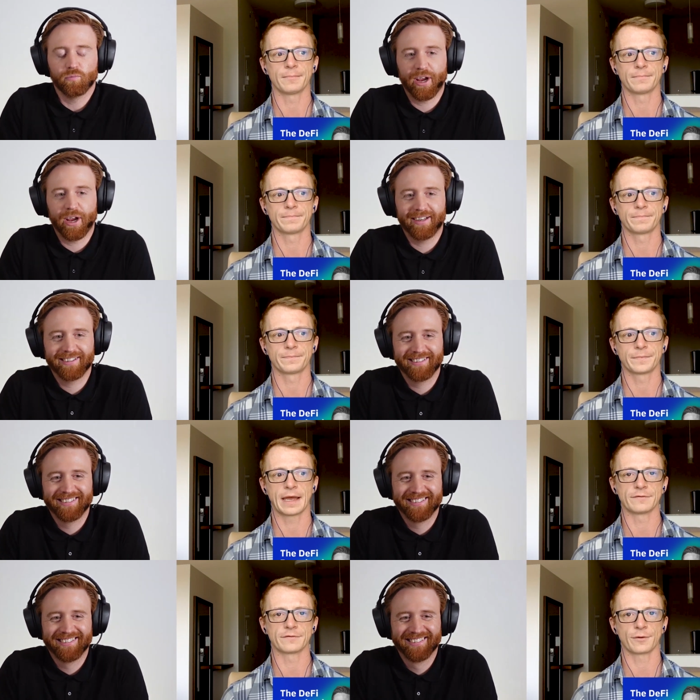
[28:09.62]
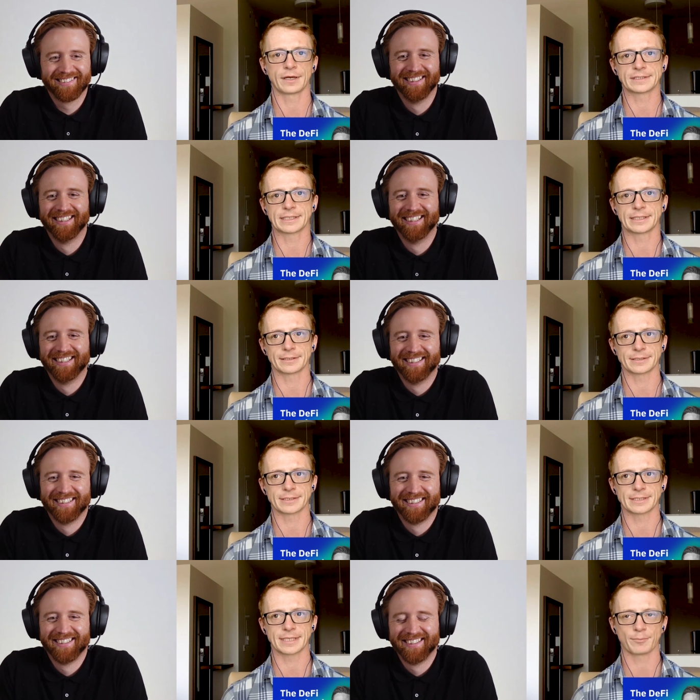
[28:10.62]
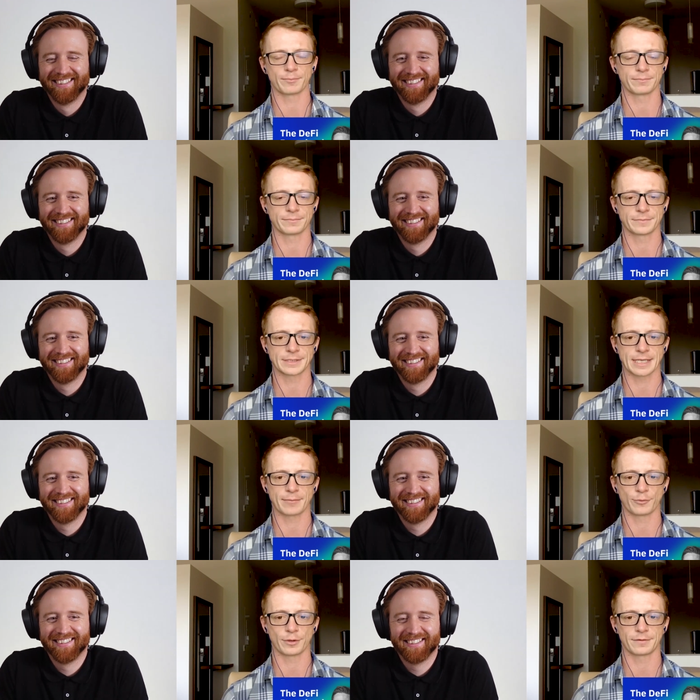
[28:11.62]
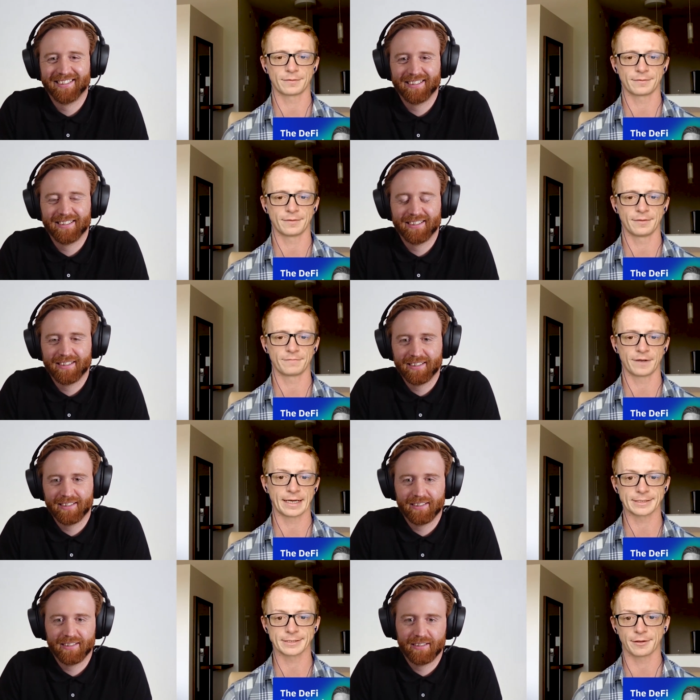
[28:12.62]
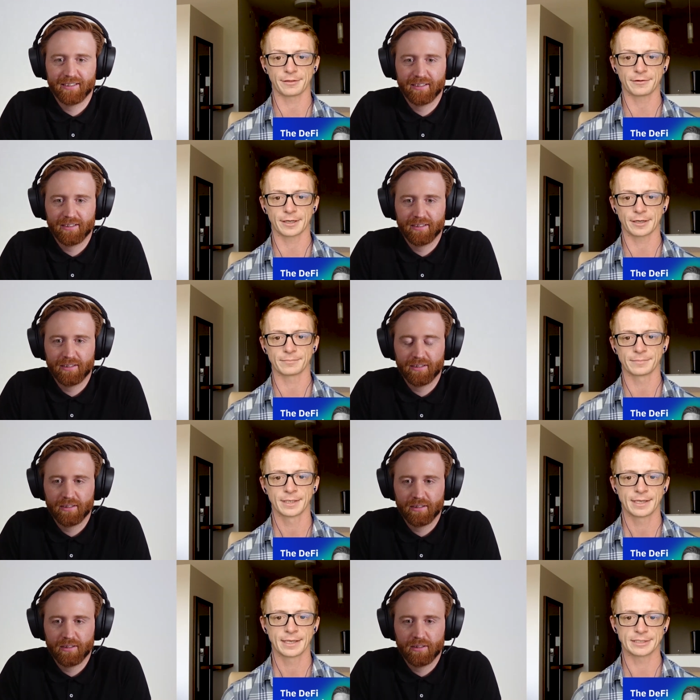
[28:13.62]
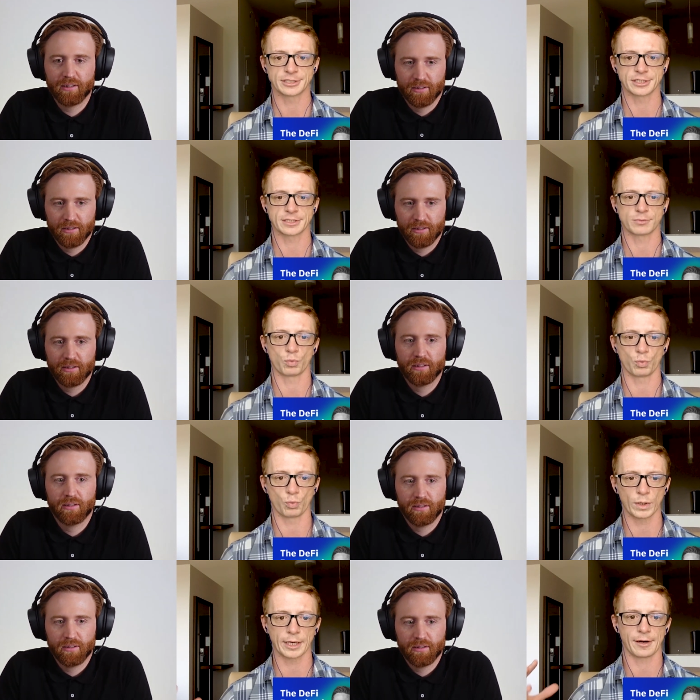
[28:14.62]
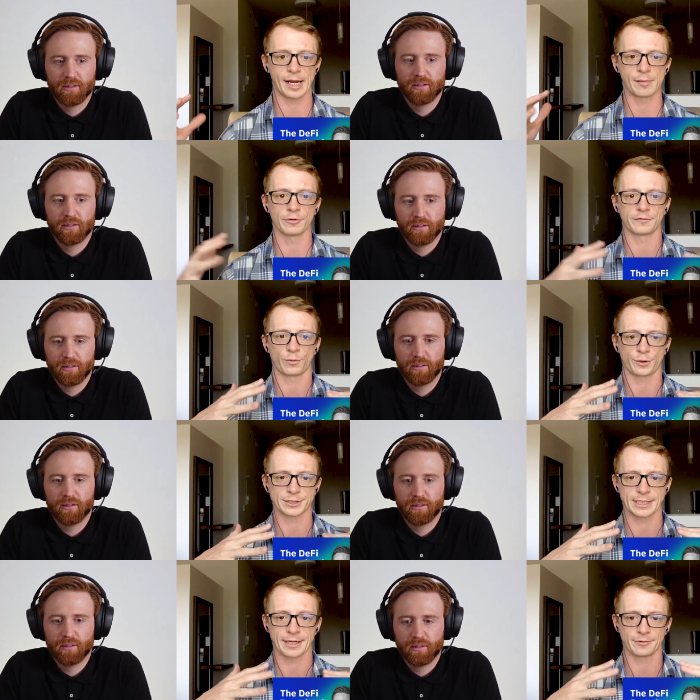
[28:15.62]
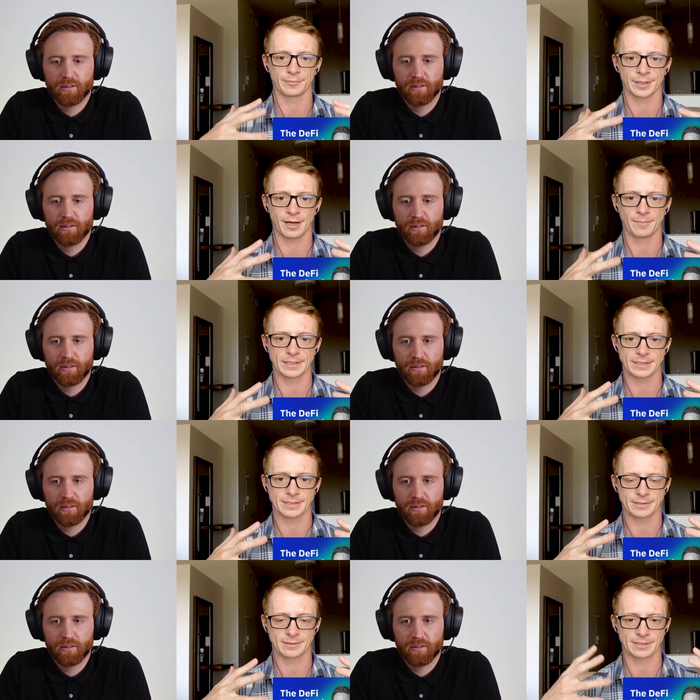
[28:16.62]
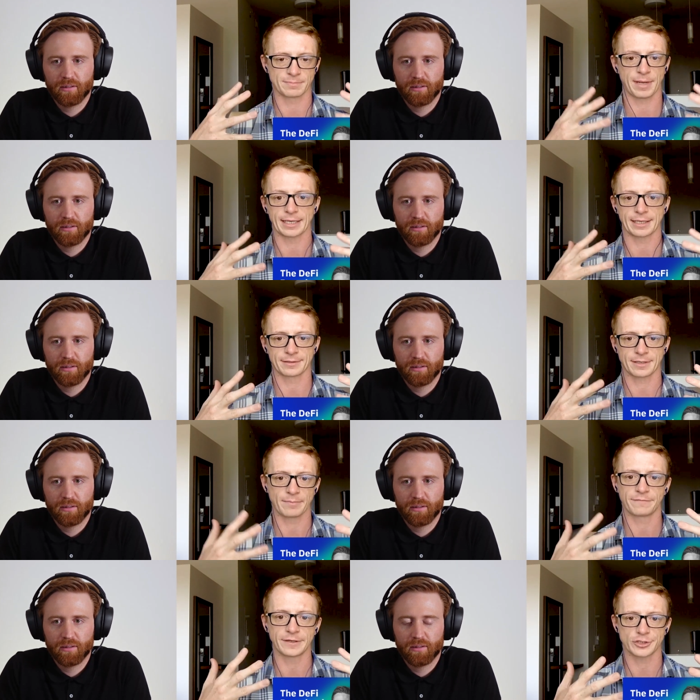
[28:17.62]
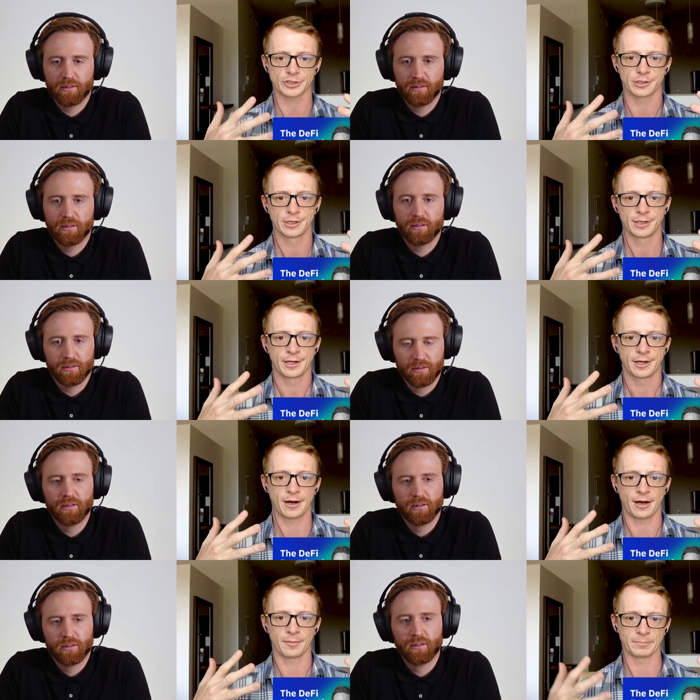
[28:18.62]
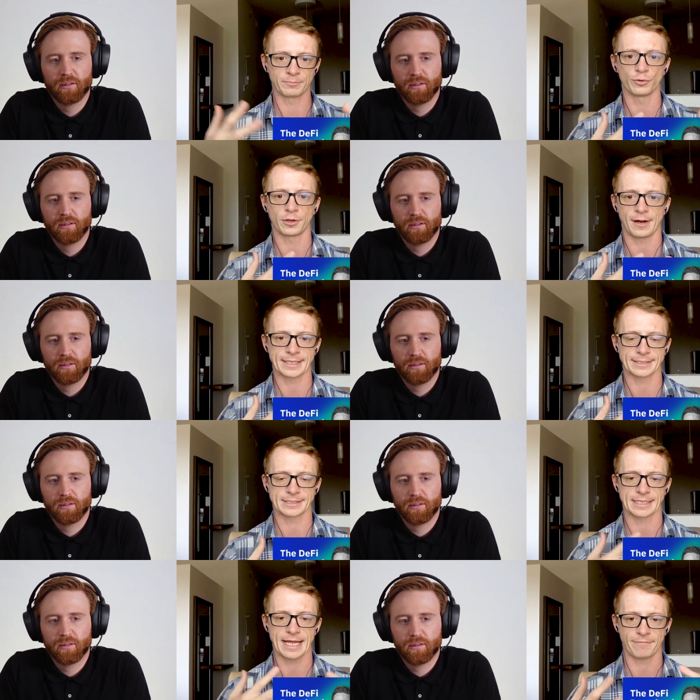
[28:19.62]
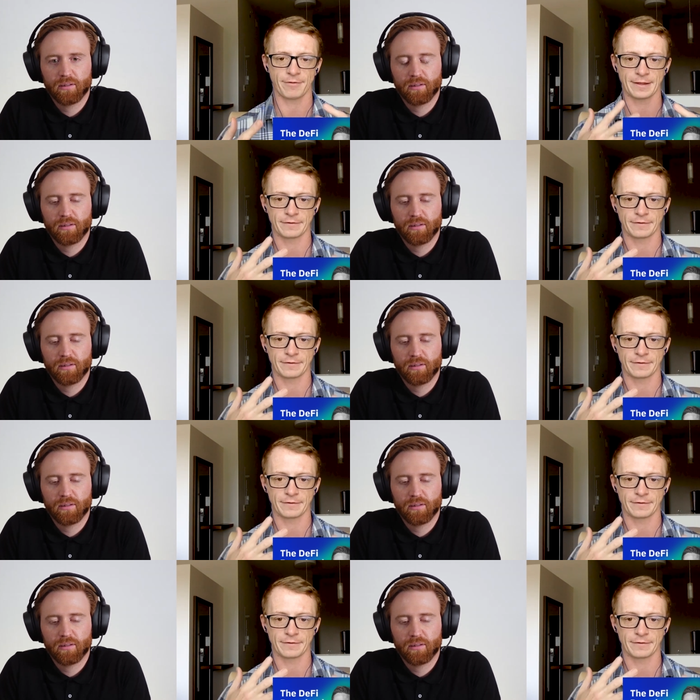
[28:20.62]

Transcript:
Speaker 1: right. And so I see it as the same the same with finance on Ethereum is just we are able to work together to become this this bank type feature um, and pool our assets and have all that